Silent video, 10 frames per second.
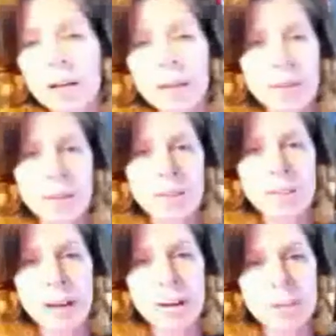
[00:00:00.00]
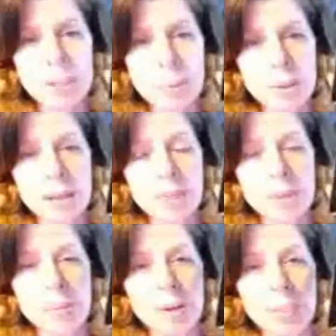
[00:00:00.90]
Either that or someone let them
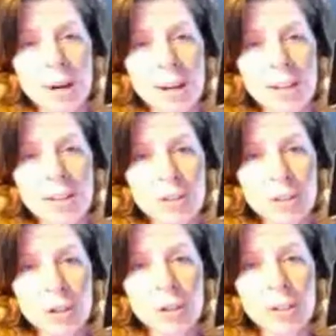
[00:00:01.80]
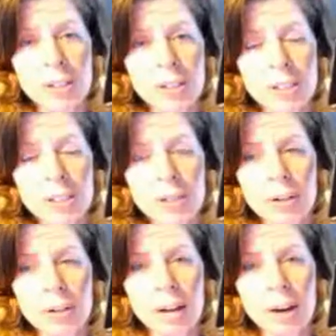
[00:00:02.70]
in. My concern,
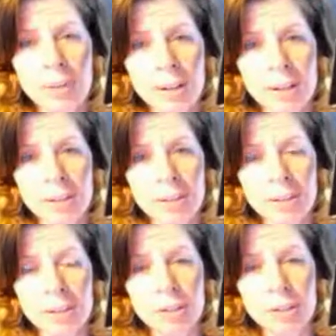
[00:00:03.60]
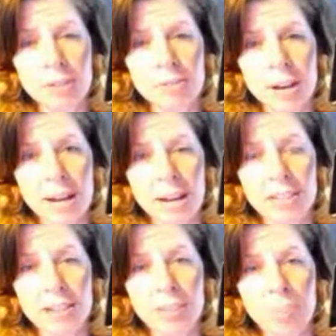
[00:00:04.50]
considering how inconsiderate FedEx
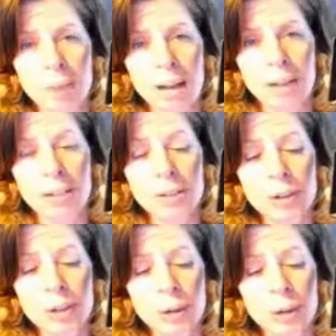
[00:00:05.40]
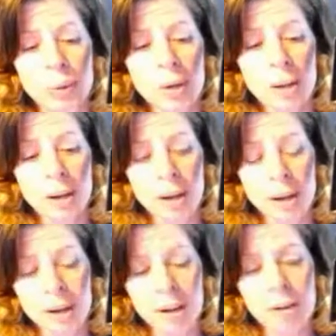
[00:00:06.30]
has been to
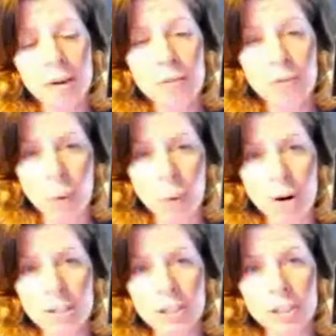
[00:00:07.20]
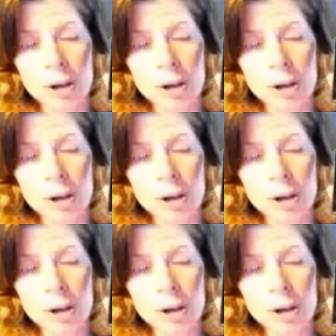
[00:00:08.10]
forge